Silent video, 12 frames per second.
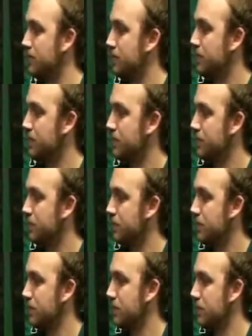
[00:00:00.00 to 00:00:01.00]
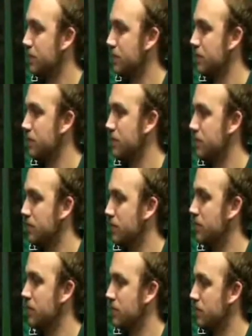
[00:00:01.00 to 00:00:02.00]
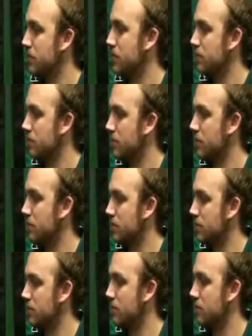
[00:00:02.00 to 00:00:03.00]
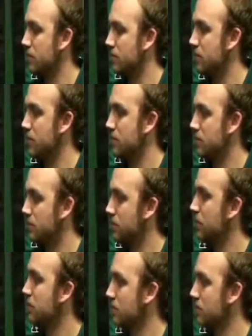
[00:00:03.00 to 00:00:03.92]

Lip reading: [no speech]